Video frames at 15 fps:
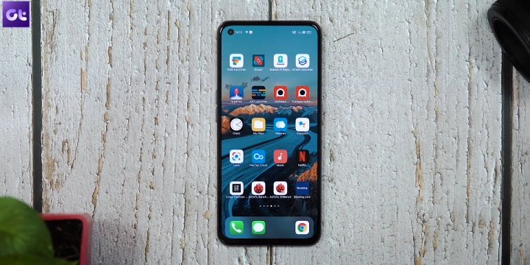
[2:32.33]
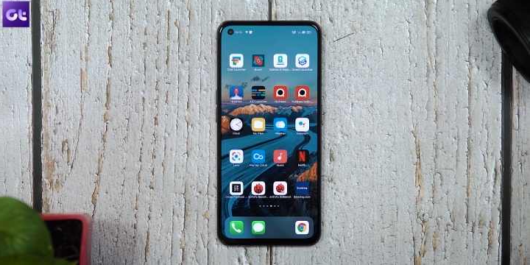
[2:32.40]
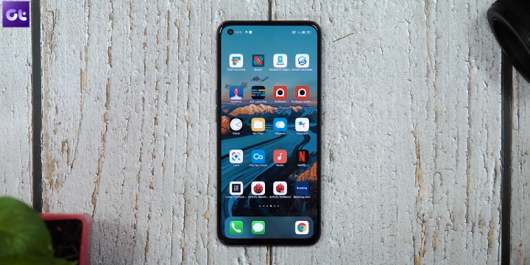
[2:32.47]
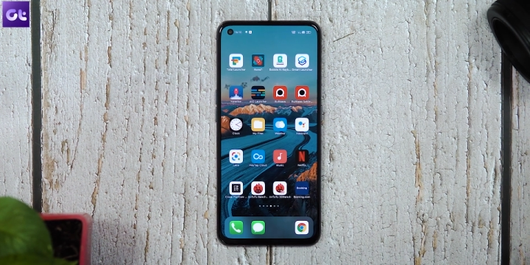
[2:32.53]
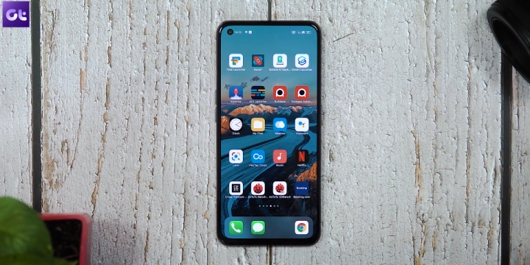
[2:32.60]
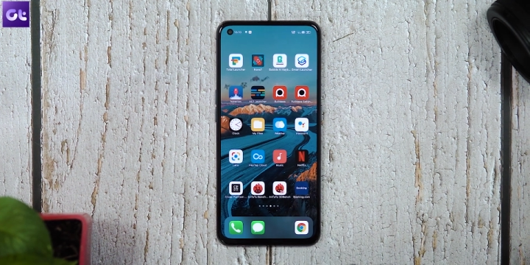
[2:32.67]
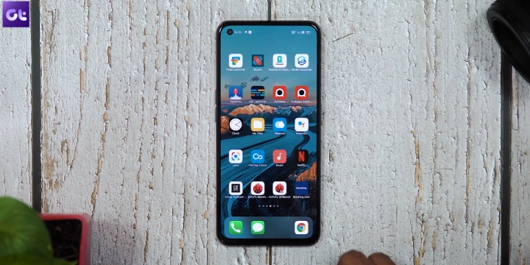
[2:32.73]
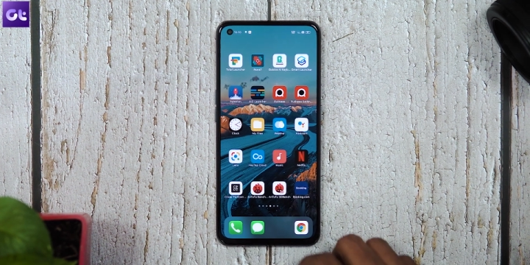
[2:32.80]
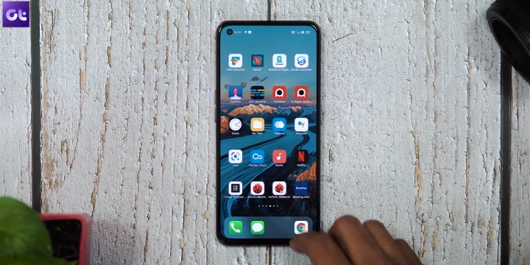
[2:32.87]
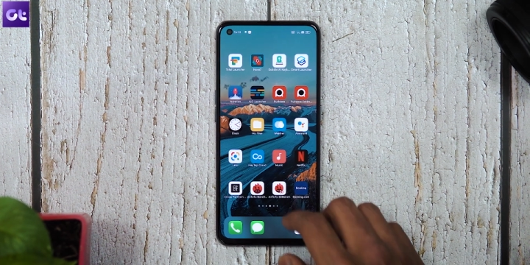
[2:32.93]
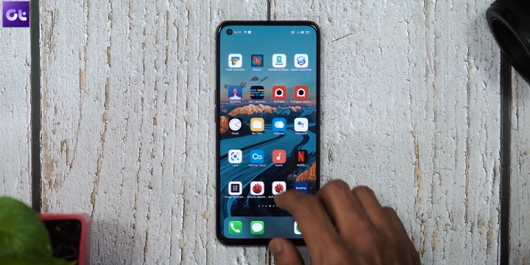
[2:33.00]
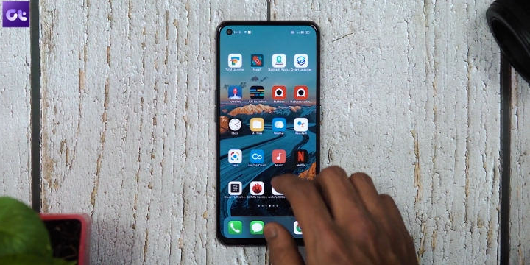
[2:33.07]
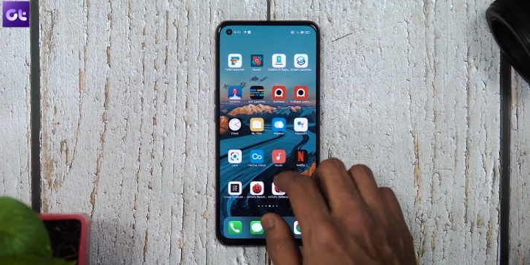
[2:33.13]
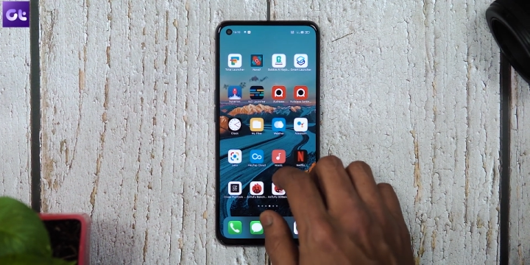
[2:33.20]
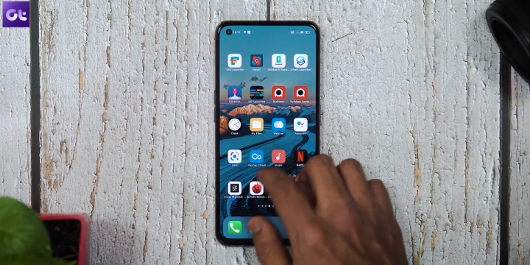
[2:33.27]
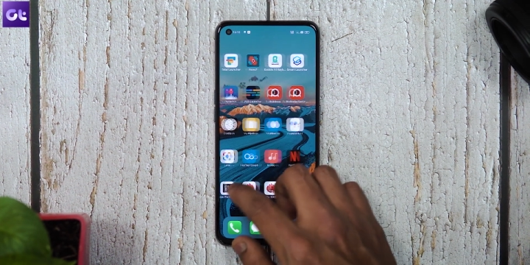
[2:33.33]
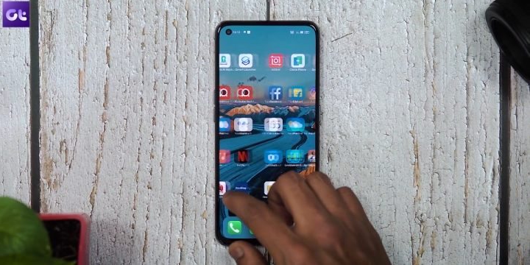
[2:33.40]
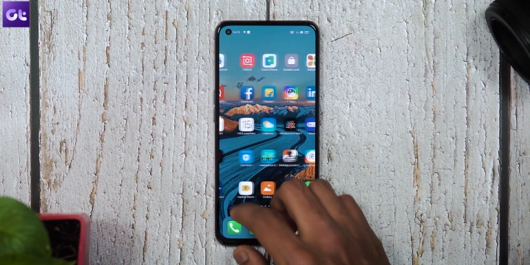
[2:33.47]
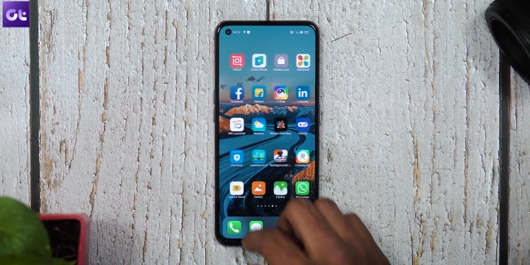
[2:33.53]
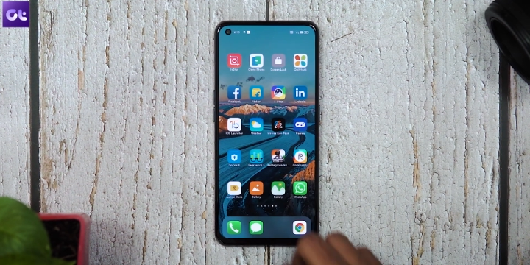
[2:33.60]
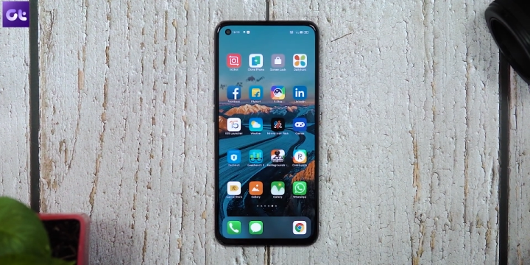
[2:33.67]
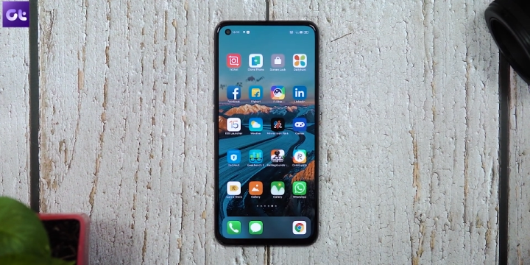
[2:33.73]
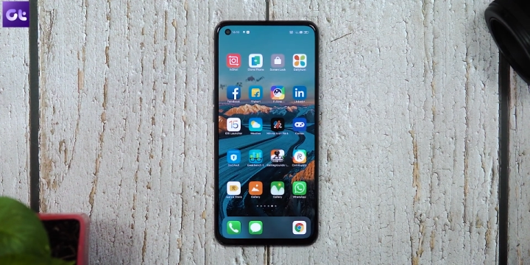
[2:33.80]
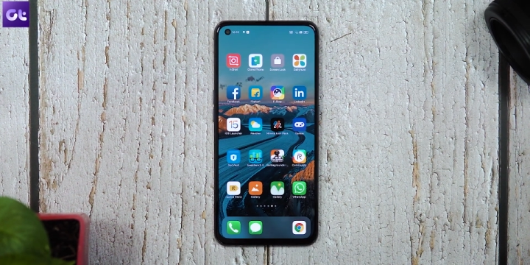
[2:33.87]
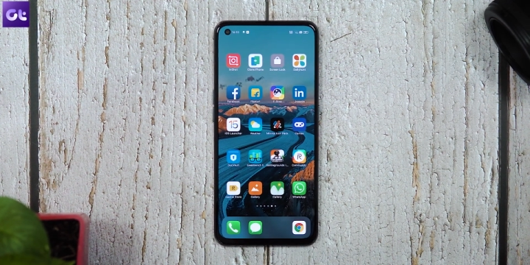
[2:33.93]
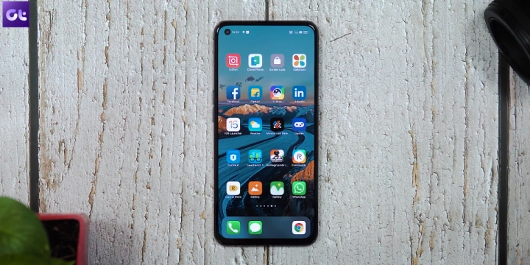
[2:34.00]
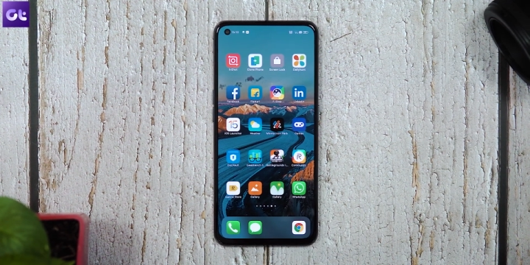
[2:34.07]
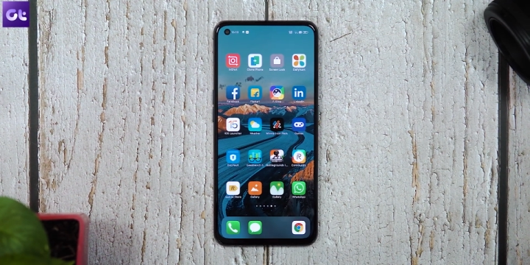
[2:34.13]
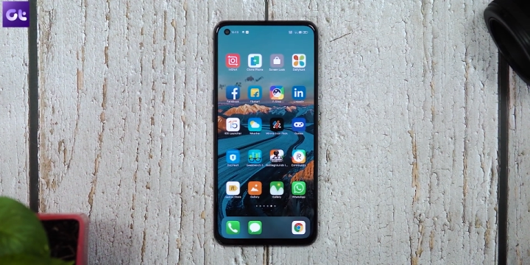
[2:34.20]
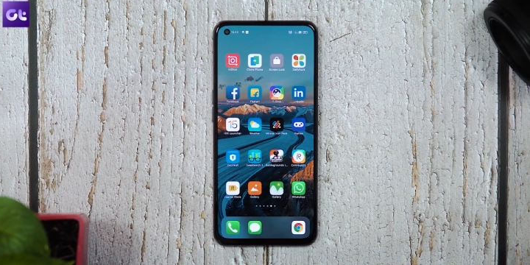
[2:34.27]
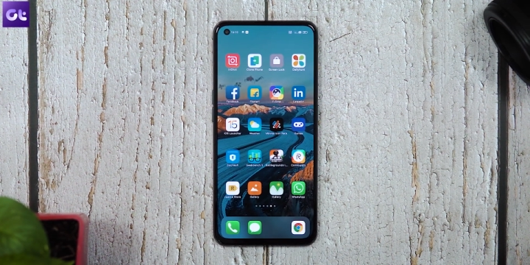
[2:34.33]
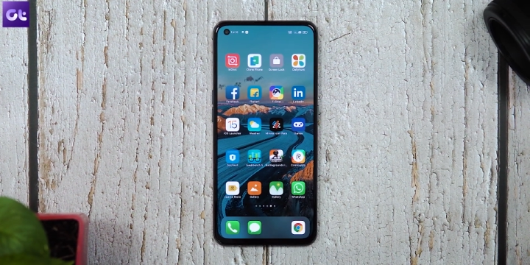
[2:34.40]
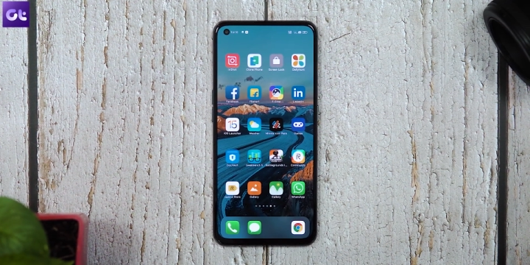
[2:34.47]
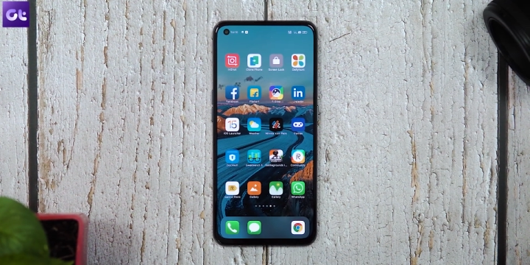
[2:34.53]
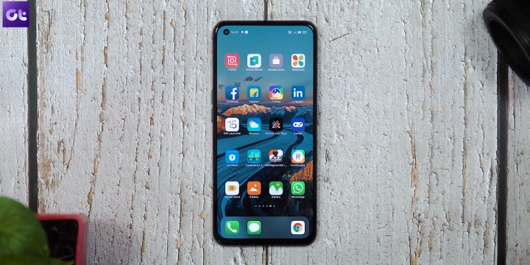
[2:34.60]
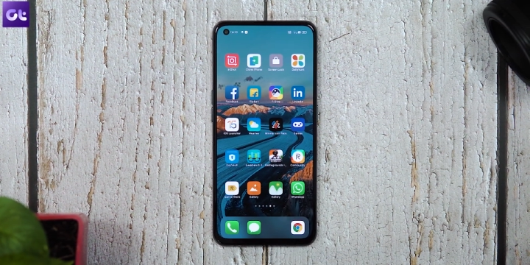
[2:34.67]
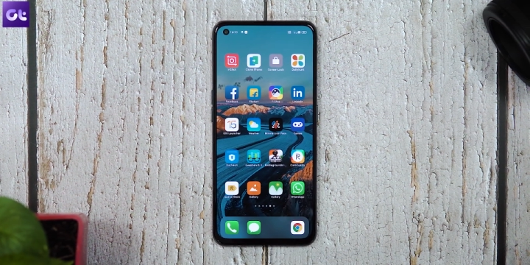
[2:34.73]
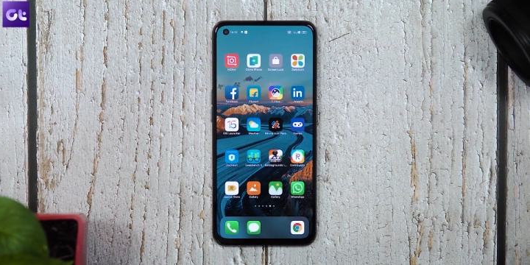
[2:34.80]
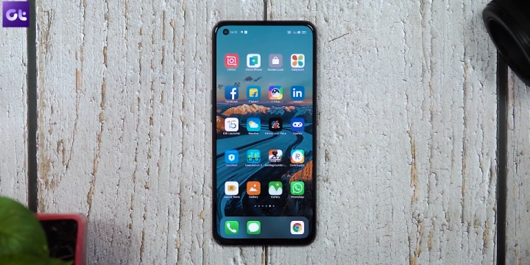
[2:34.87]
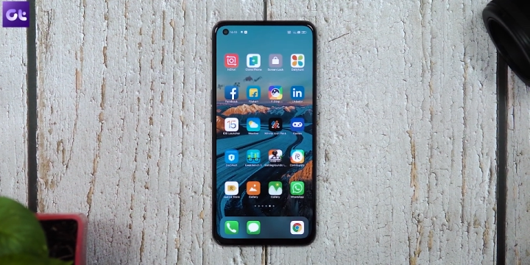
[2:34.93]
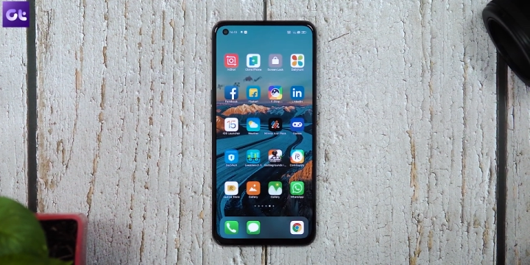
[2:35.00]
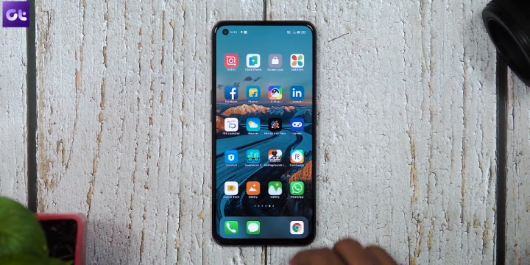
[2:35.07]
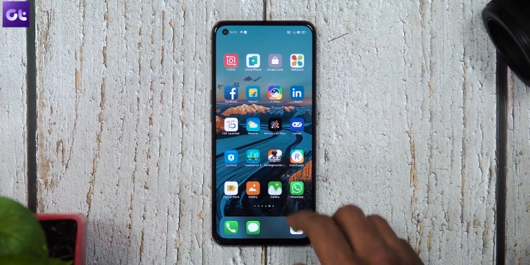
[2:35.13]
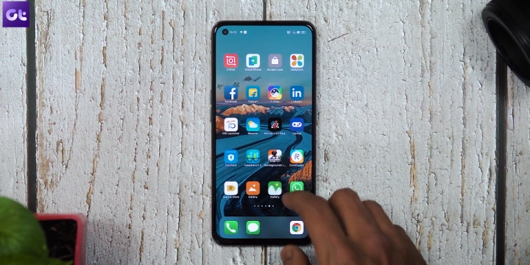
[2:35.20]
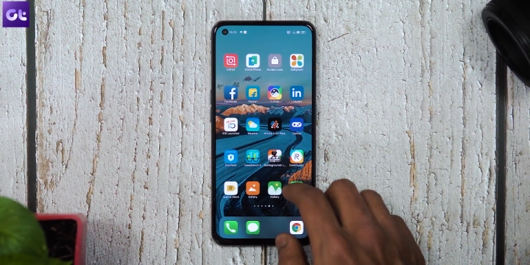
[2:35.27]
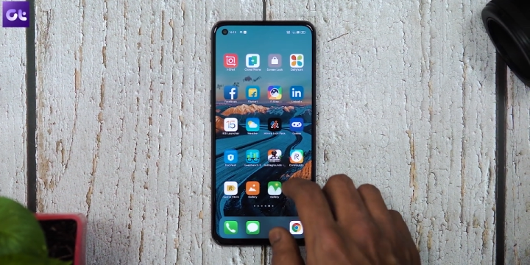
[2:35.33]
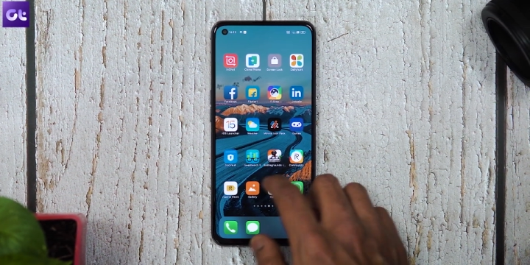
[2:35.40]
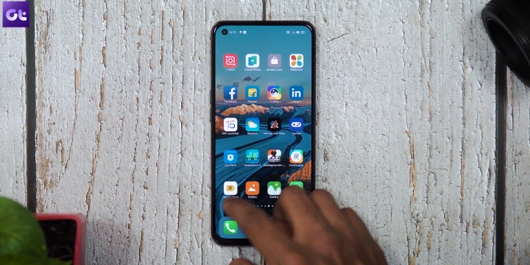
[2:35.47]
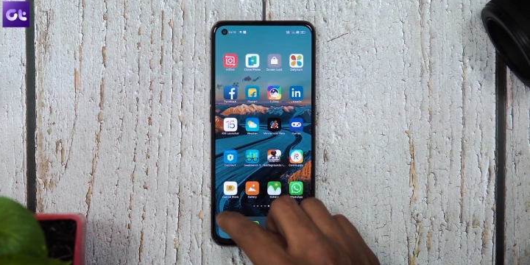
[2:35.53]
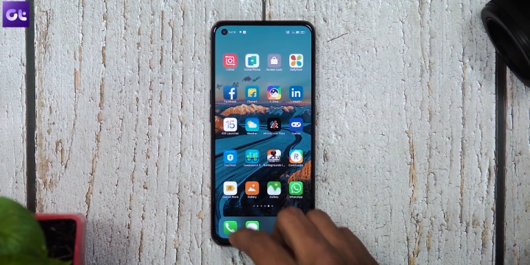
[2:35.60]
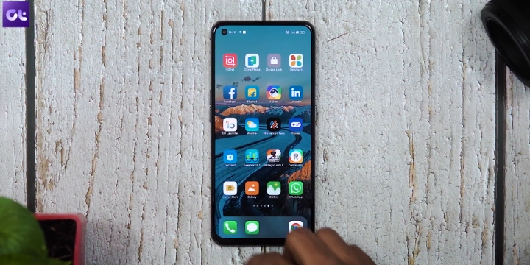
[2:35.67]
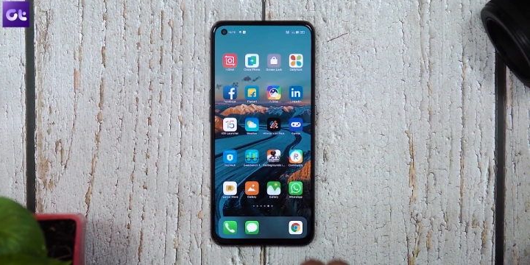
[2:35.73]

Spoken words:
(no speaker visible)